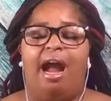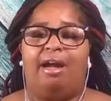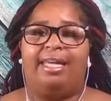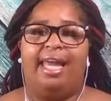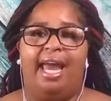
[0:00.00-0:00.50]

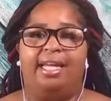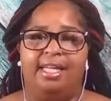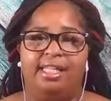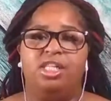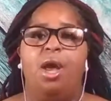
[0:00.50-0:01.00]
our
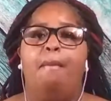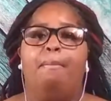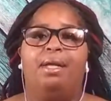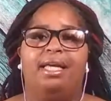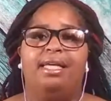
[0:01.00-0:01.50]
candidates,
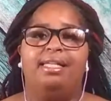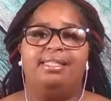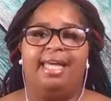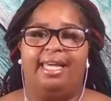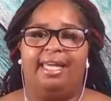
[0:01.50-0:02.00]
please
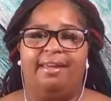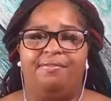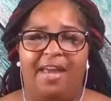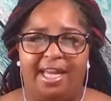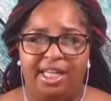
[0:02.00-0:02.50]
take
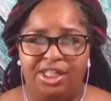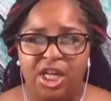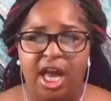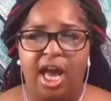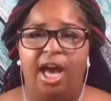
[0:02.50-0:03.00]
advantage
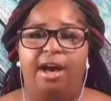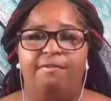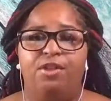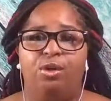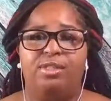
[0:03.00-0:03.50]

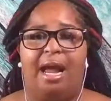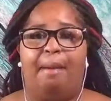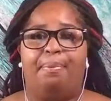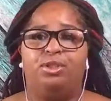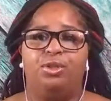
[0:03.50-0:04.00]
of those
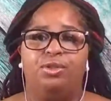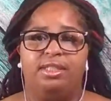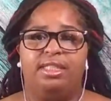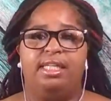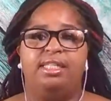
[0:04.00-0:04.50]

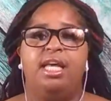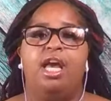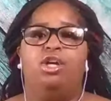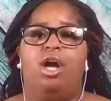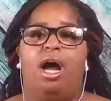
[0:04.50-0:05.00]
opportunities
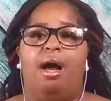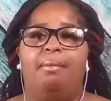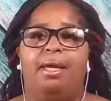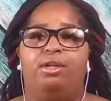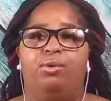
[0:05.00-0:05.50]

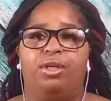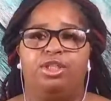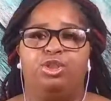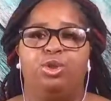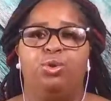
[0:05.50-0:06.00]
in order
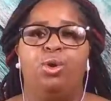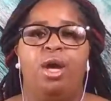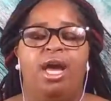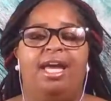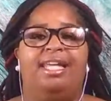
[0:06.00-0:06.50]
to
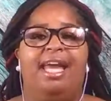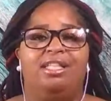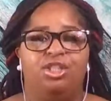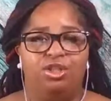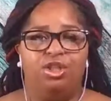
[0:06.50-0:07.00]
get
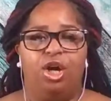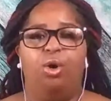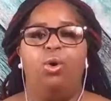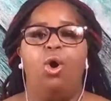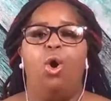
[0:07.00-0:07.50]
to
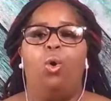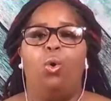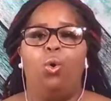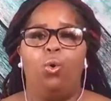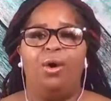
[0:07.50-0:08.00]
know
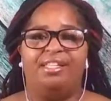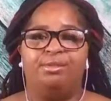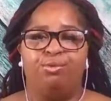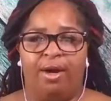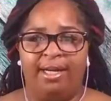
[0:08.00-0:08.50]
who is
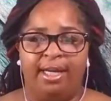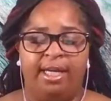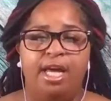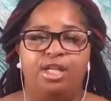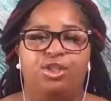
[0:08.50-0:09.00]
running
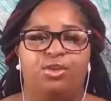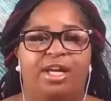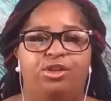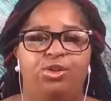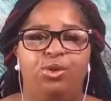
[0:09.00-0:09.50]
so
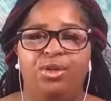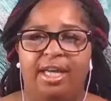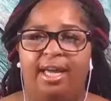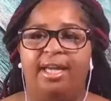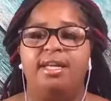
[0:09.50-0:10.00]
that you
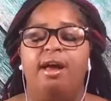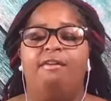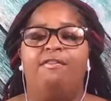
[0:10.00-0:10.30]
can